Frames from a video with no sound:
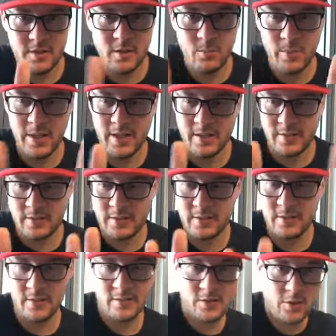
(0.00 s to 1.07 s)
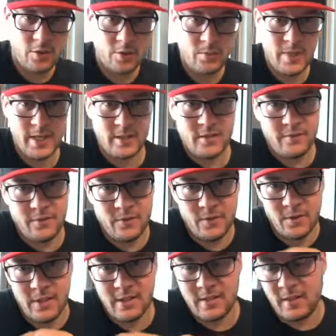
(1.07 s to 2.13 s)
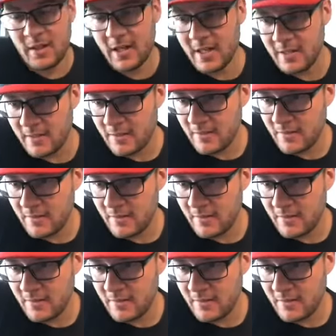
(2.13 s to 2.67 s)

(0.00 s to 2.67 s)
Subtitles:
the wheels to correct for a slide.